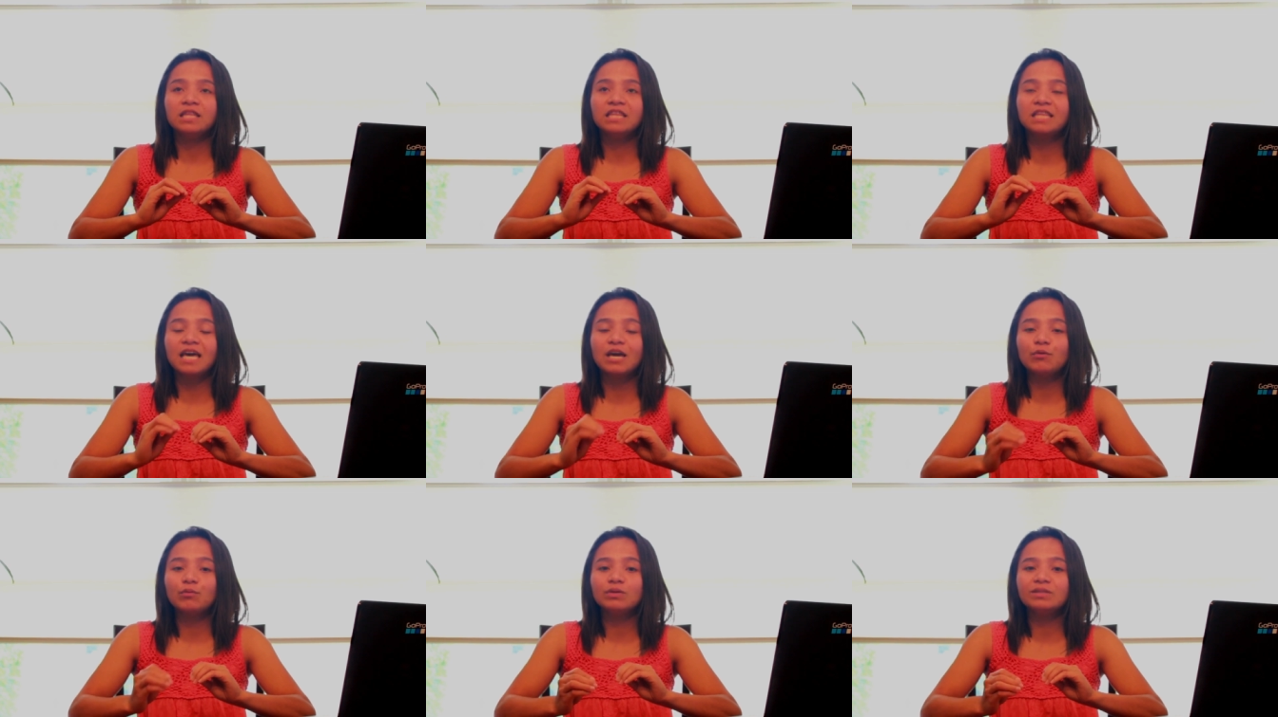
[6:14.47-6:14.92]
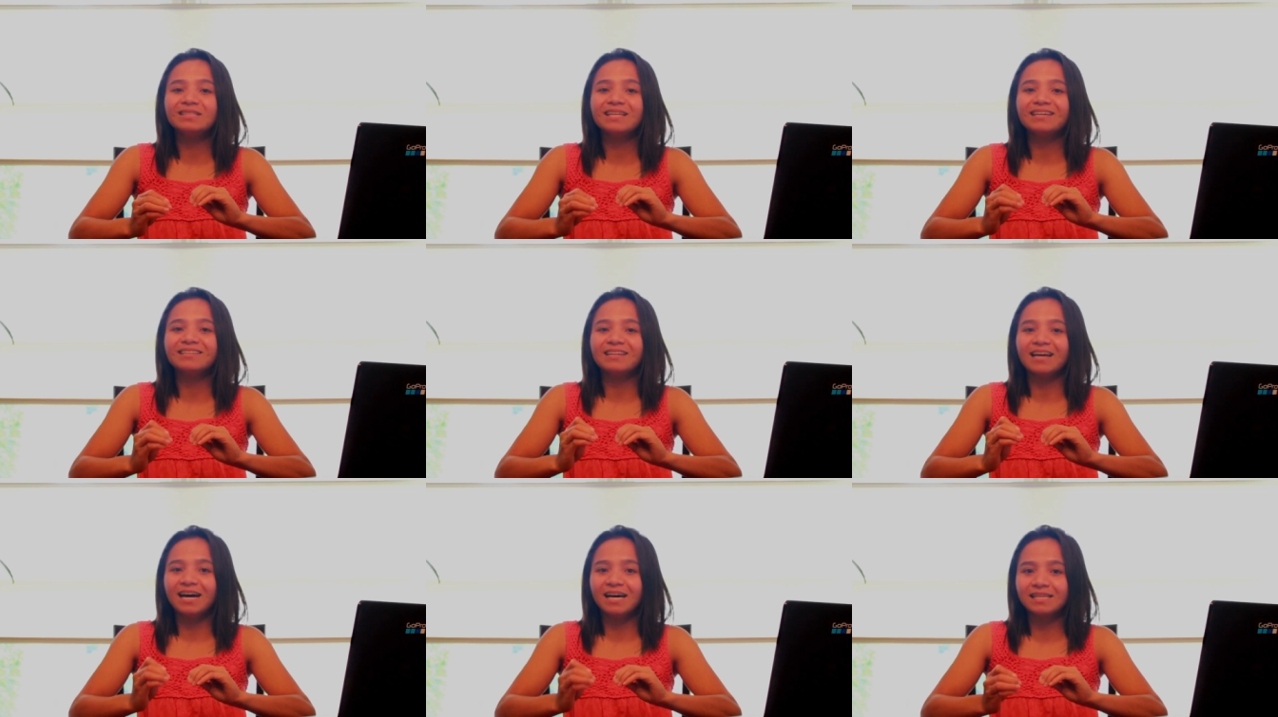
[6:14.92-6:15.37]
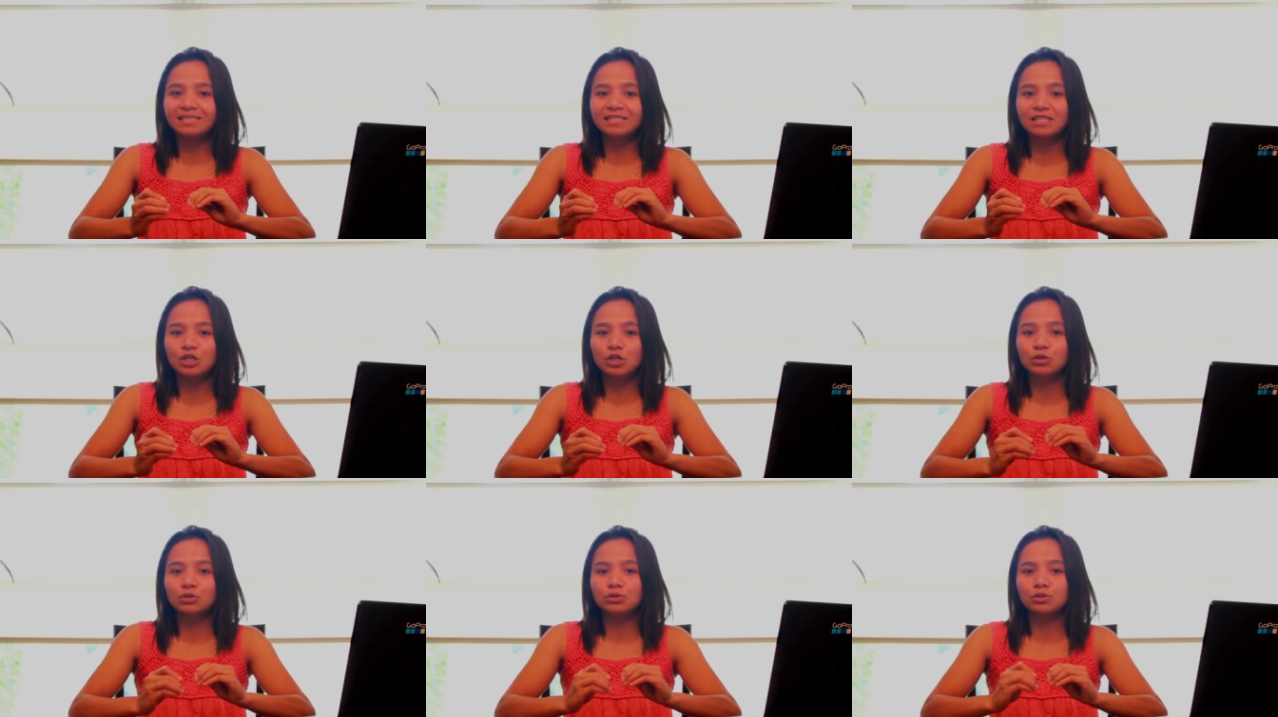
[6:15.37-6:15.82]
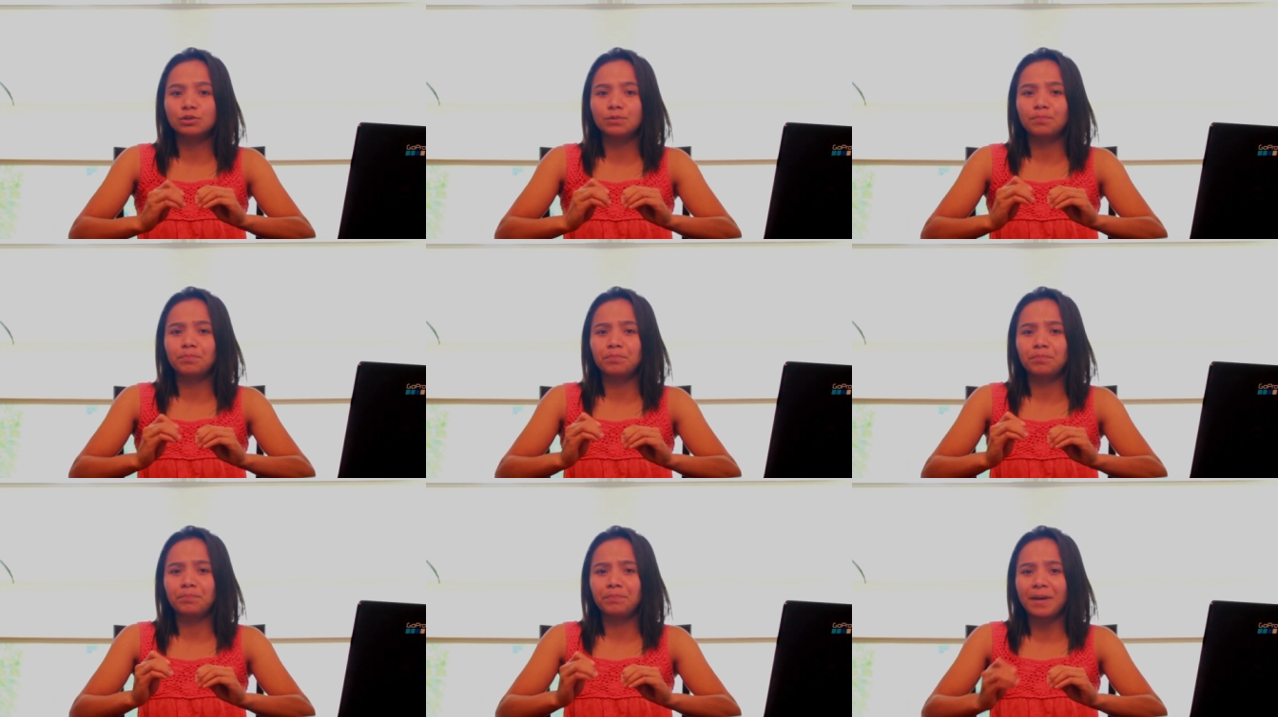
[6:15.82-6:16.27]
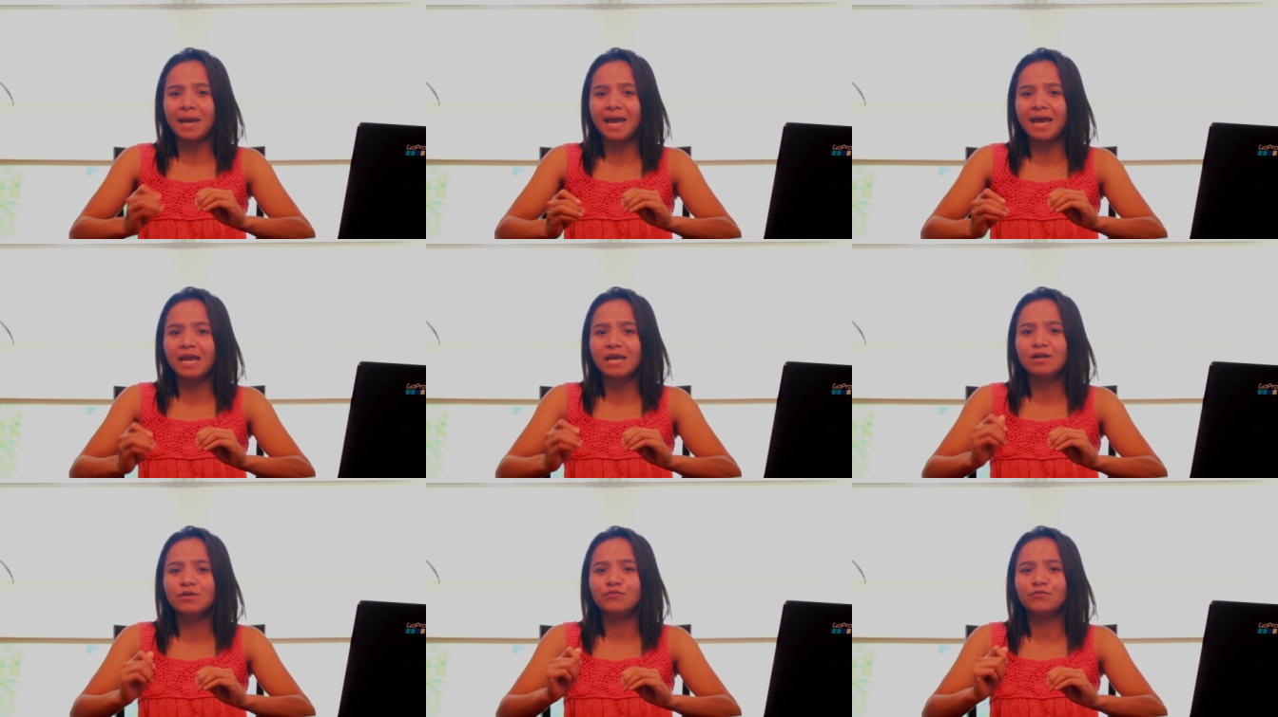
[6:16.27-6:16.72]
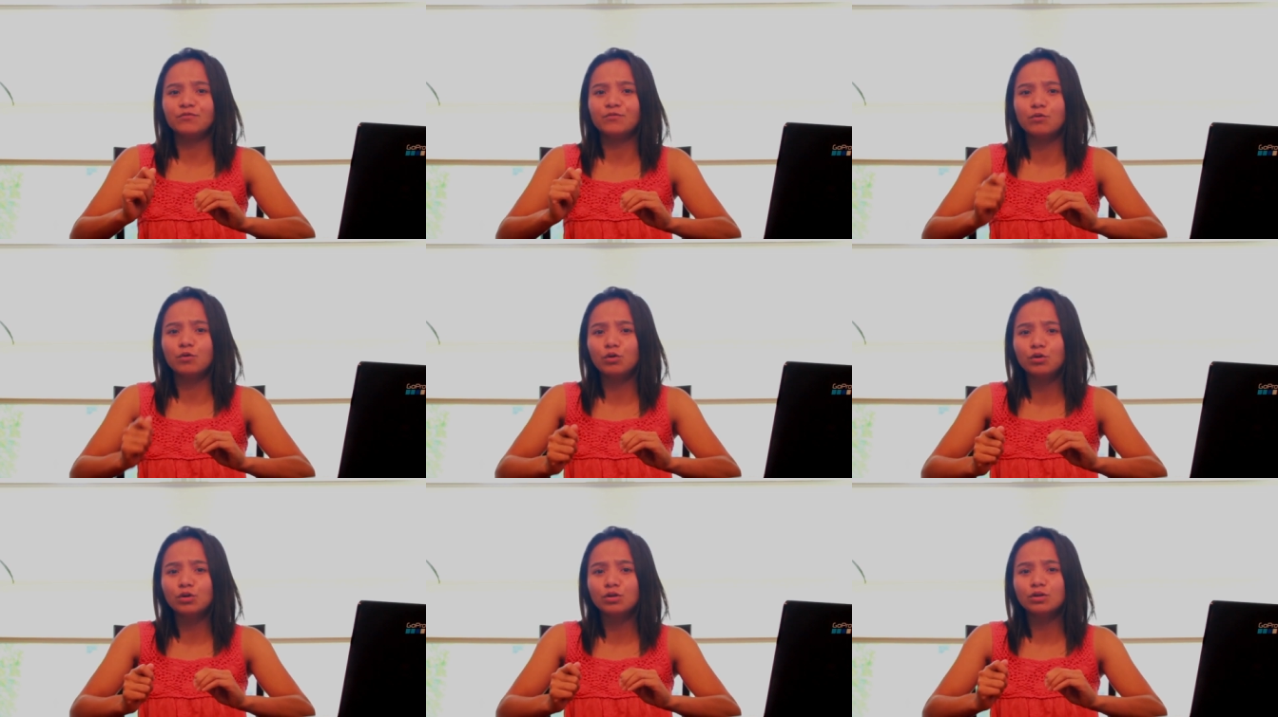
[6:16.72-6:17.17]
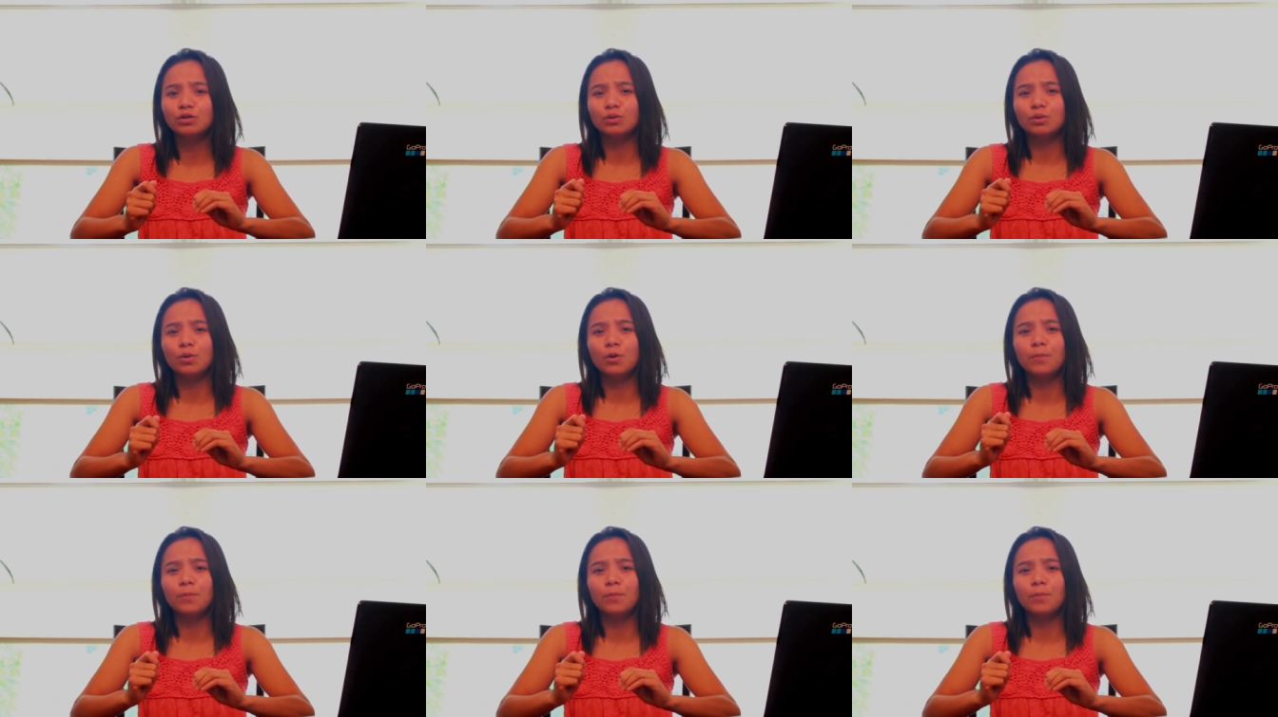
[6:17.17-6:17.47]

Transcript: they will not ask you to pay full